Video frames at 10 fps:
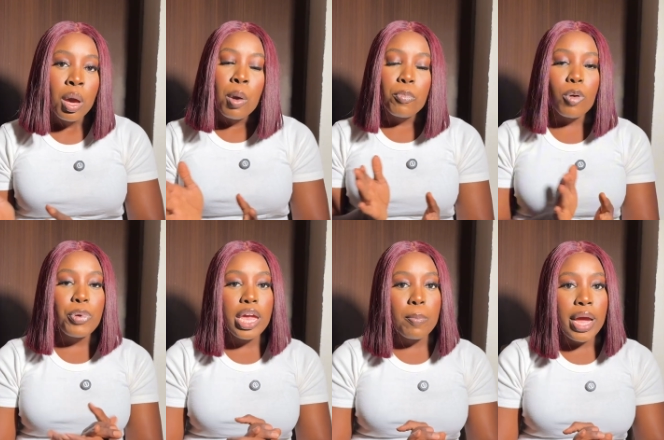But
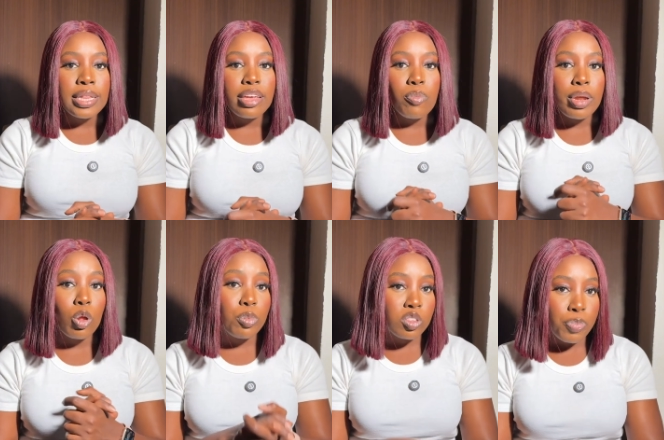bear in mind that you might
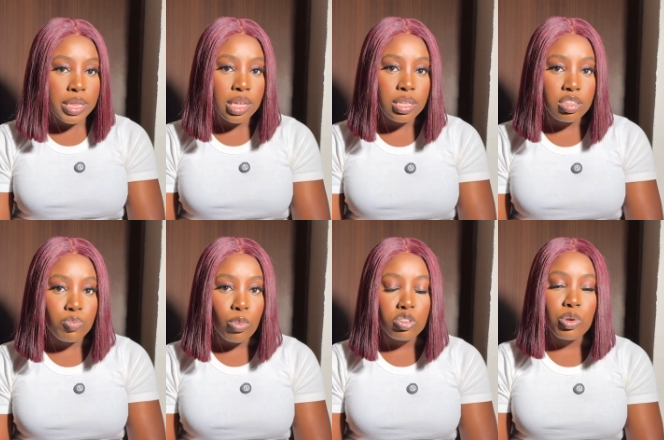not be spending this
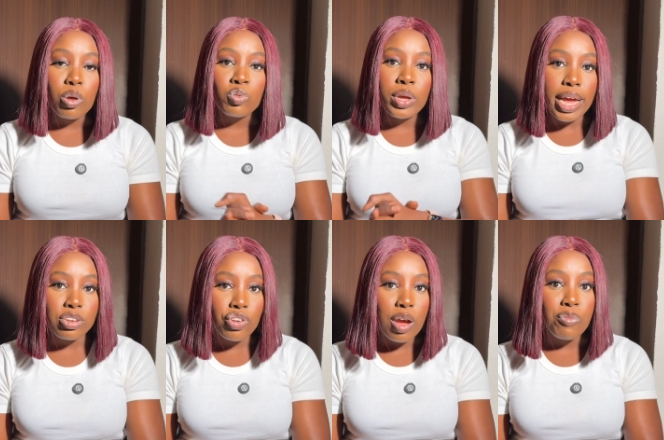much because when I
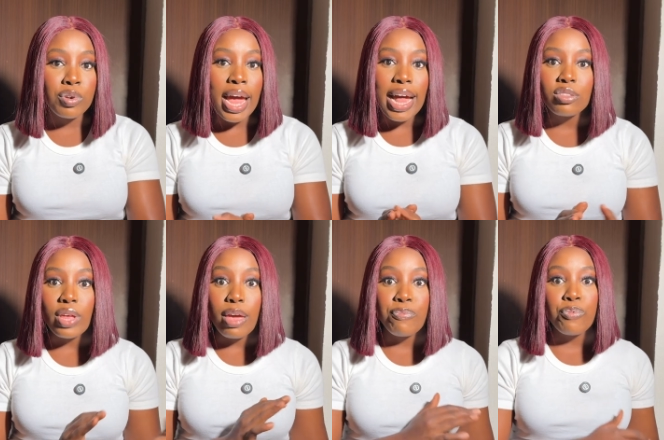traveled,
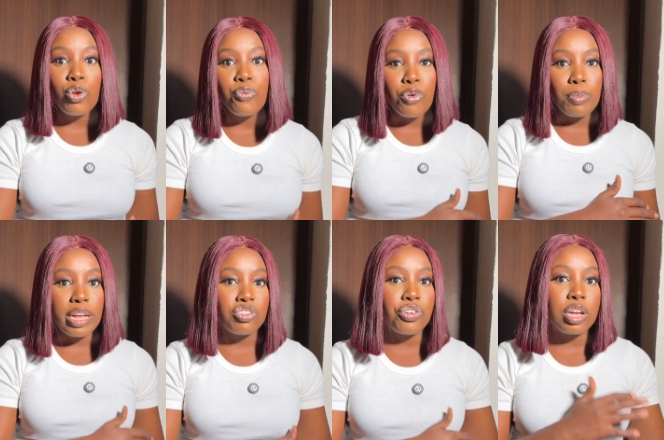I flew from
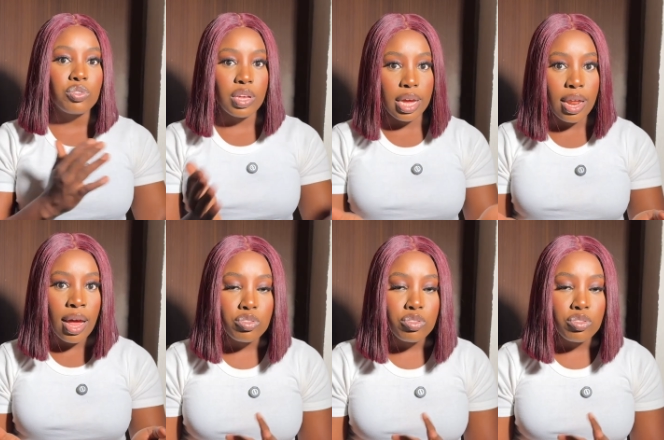Nigeria to Ghana.